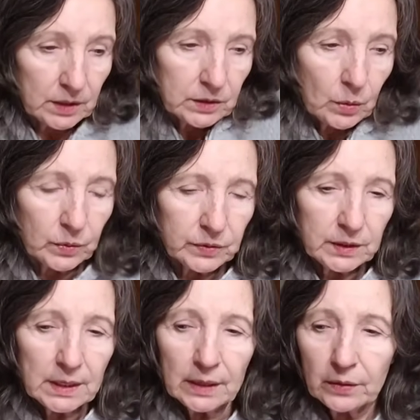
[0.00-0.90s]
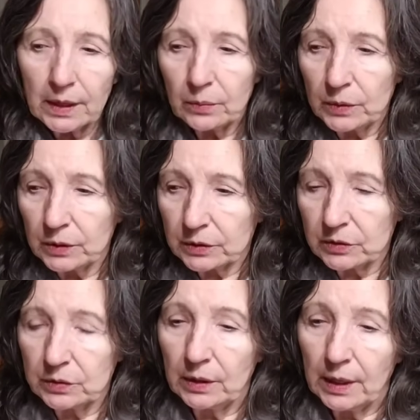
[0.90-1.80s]
So we'll see how that
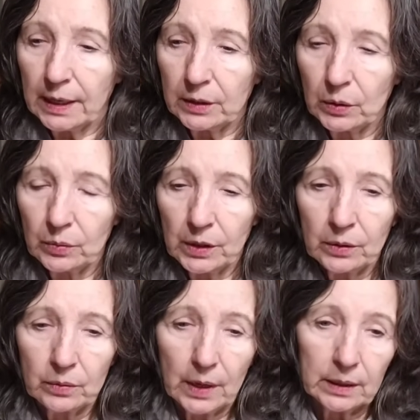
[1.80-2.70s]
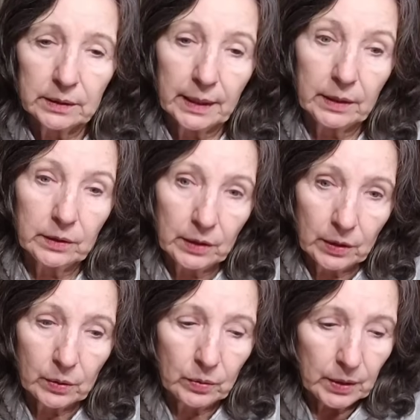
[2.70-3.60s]
works. I don't know. I'll let you
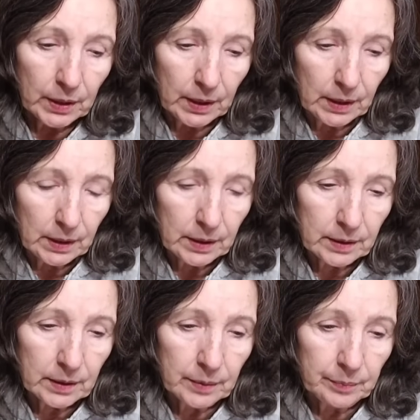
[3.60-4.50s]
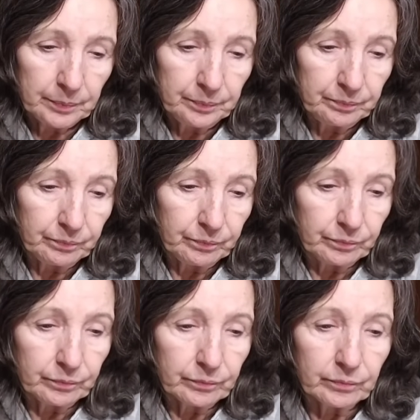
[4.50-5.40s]
know um,
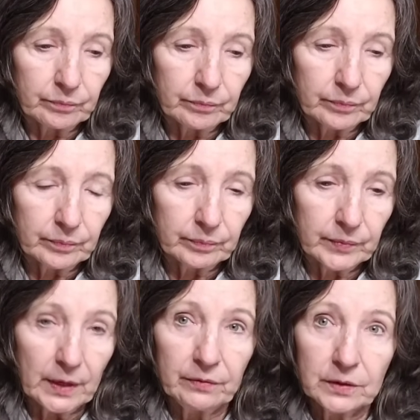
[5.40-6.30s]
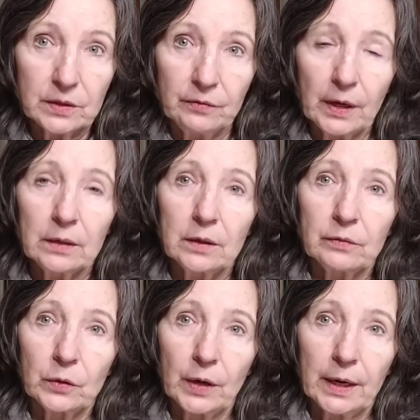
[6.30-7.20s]
if it's
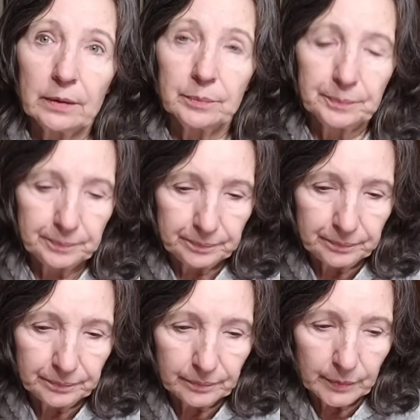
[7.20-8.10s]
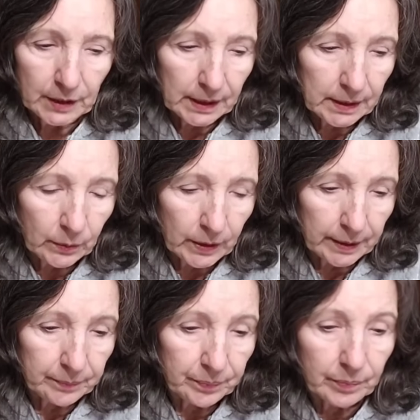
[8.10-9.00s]
effective or not. But
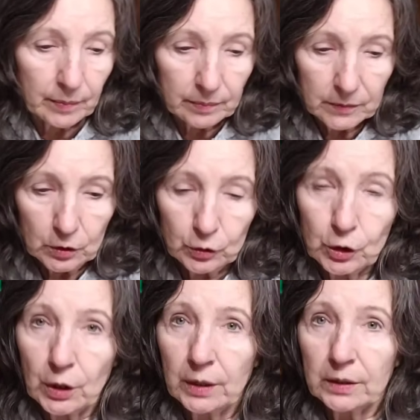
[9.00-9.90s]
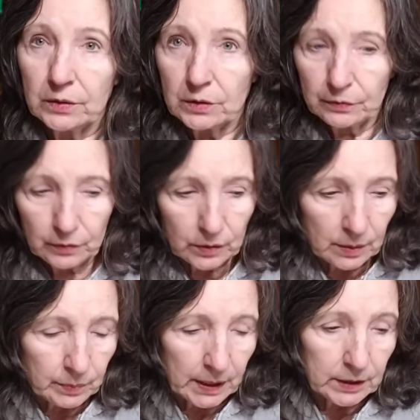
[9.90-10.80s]
anyway, your dog is different
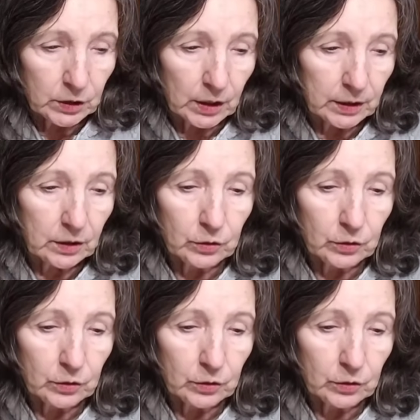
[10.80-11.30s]
than my dog.